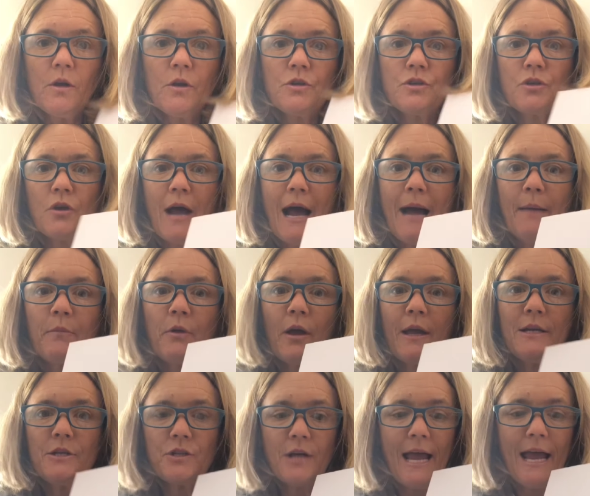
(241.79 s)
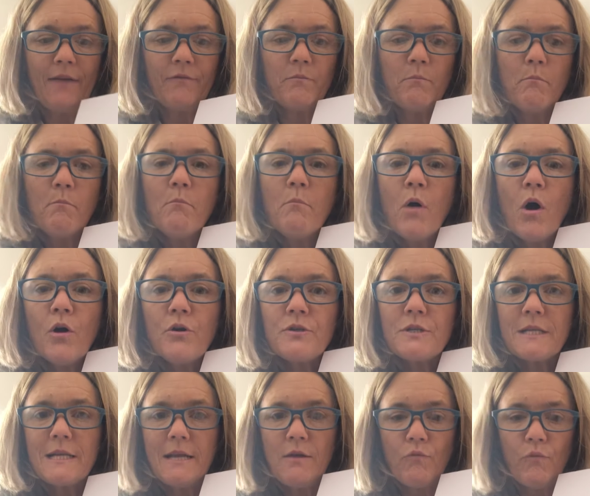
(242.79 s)
So I'm going to have
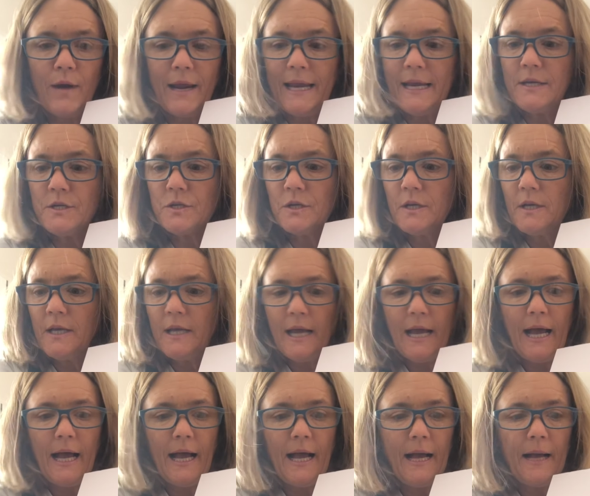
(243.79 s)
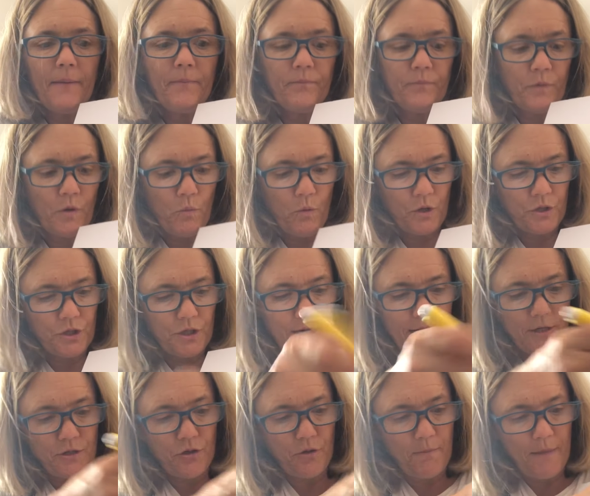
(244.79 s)
mostly red. What should
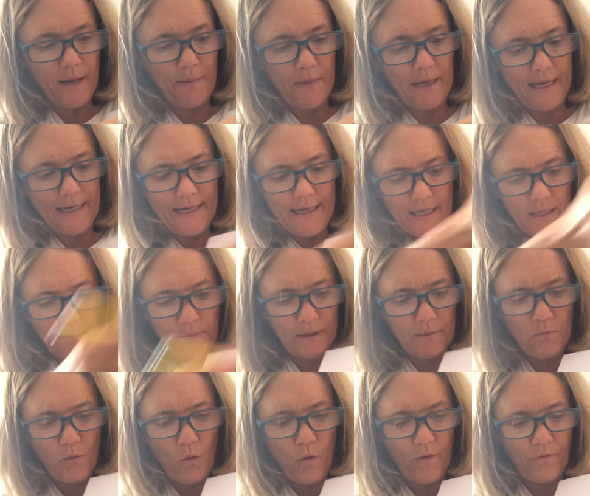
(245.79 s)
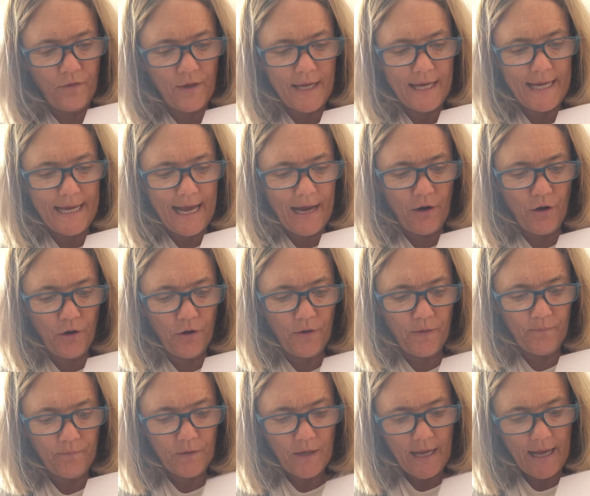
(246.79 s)
I do? Maybe a little bit more of the yellow,
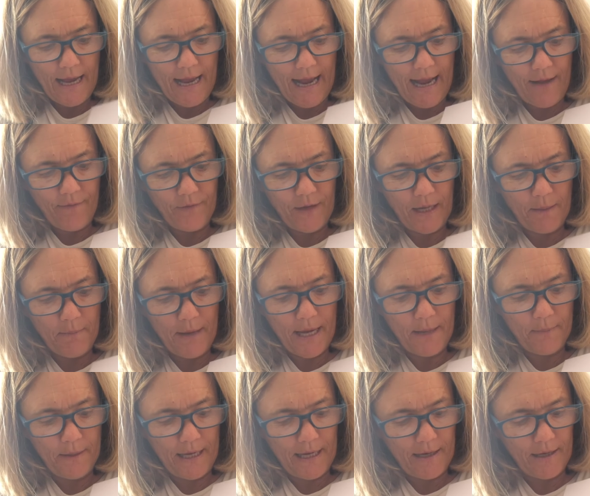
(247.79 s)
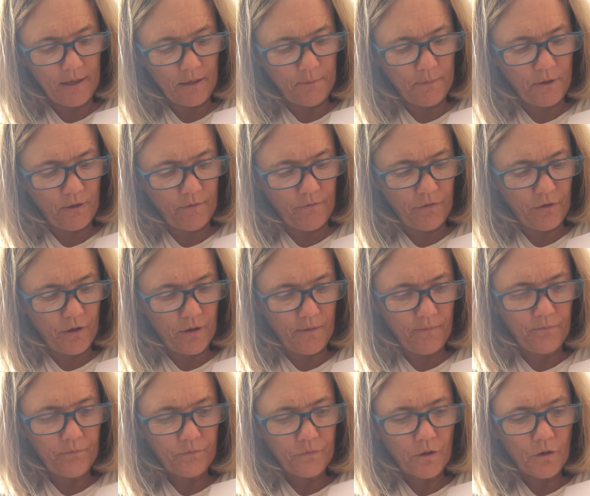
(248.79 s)
and then maybe a little bit of the
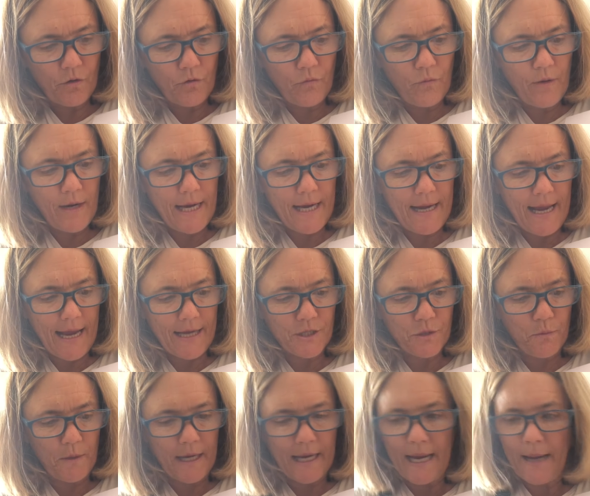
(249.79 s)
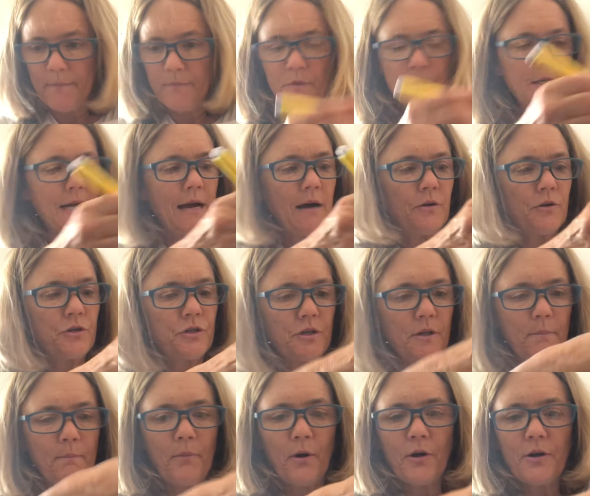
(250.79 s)
green as we come down to
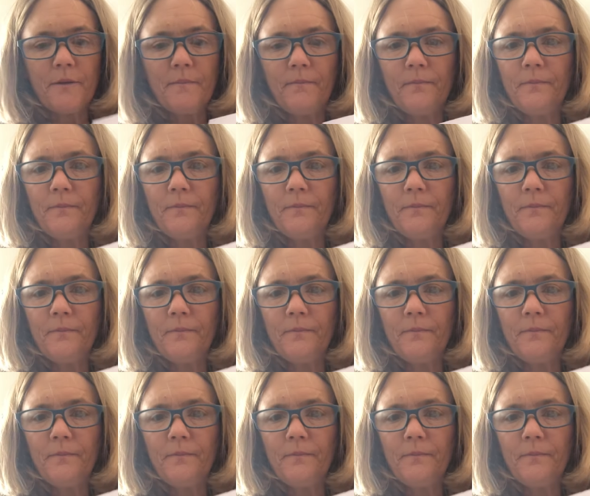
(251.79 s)
the bottom.